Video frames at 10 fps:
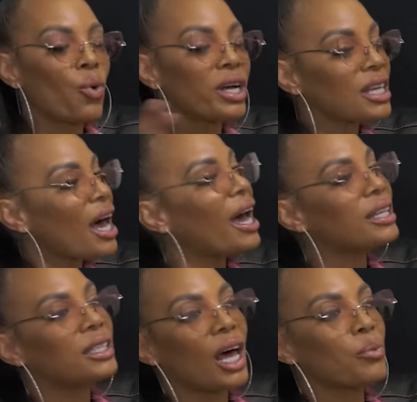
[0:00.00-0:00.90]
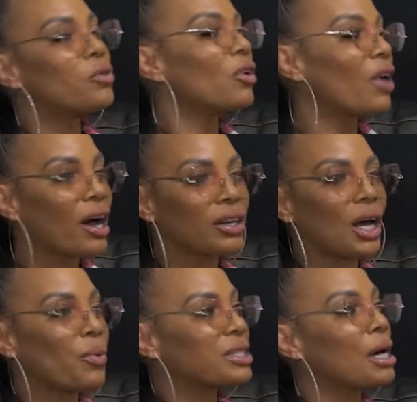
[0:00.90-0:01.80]
once I had to like move around
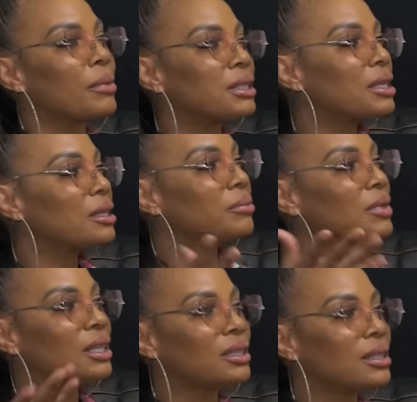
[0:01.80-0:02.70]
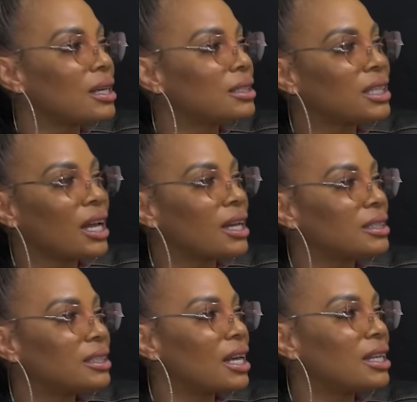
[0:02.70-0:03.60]
and I wasn't up under him, things
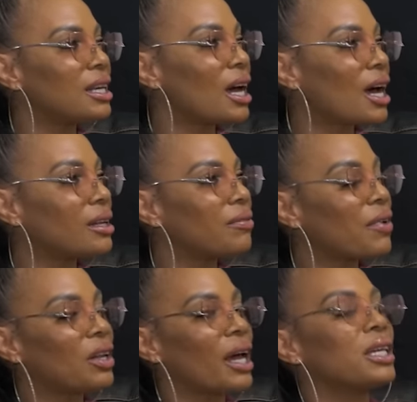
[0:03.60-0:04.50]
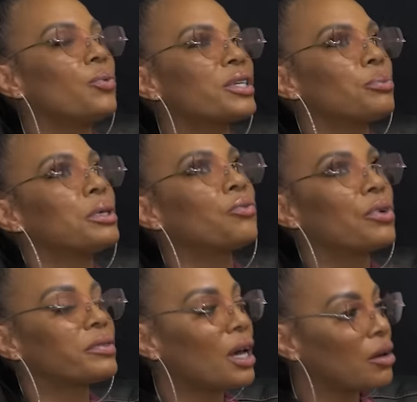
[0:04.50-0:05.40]
changed. And then I kind of felt like he wasn't putting
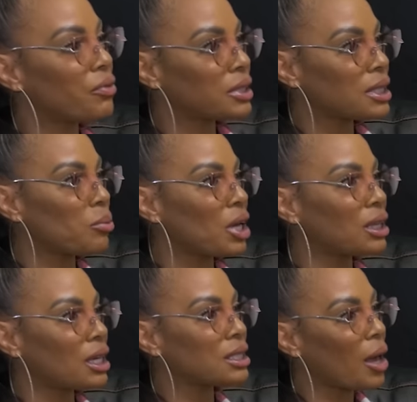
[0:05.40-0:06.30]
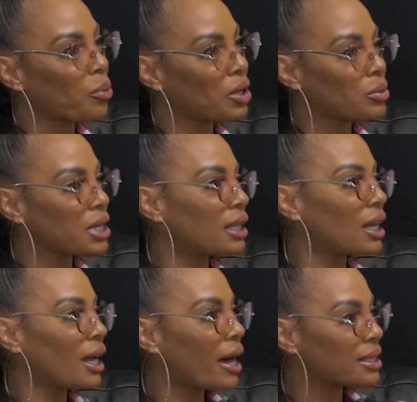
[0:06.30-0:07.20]
forth the effort to make things happen. It was
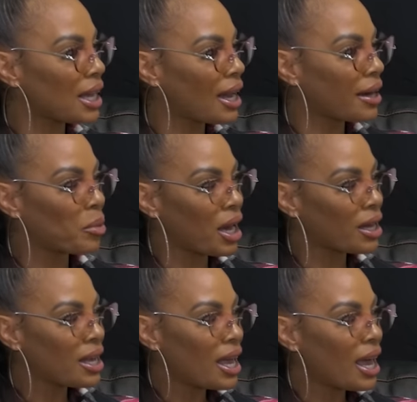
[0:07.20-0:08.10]
kind of like out of sight, out of mind.